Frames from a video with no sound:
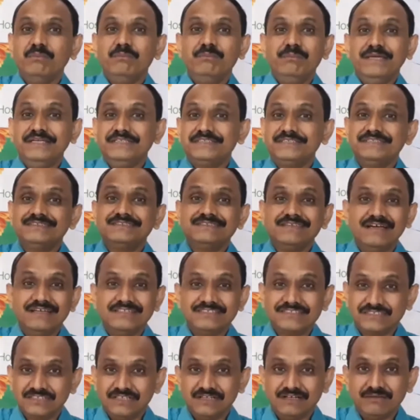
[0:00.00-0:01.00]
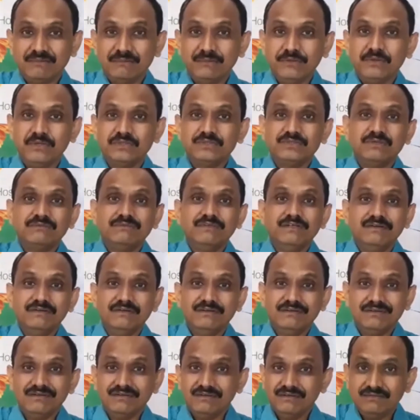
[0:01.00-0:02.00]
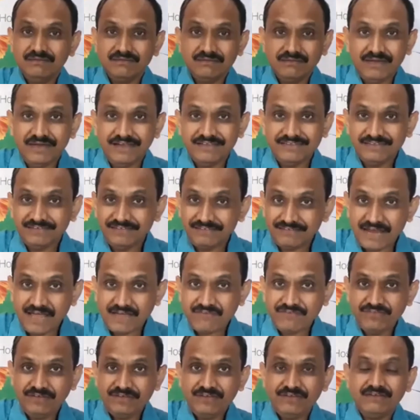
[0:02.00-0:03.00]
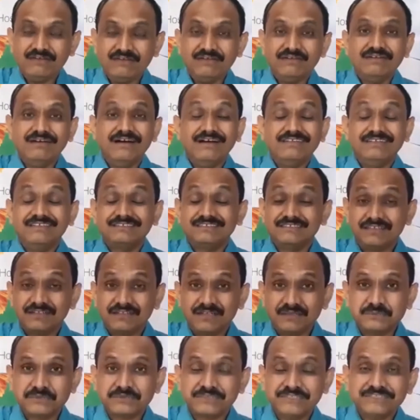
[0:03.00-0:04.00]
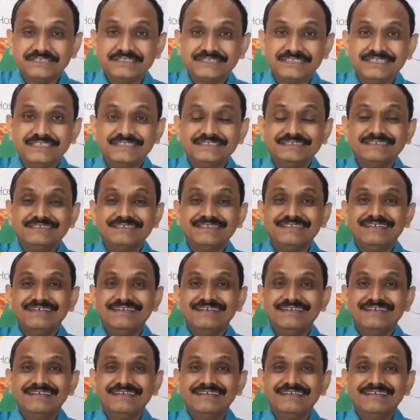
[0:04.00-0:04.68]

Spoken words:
patients are stuck because of the either traffic, other circumstances.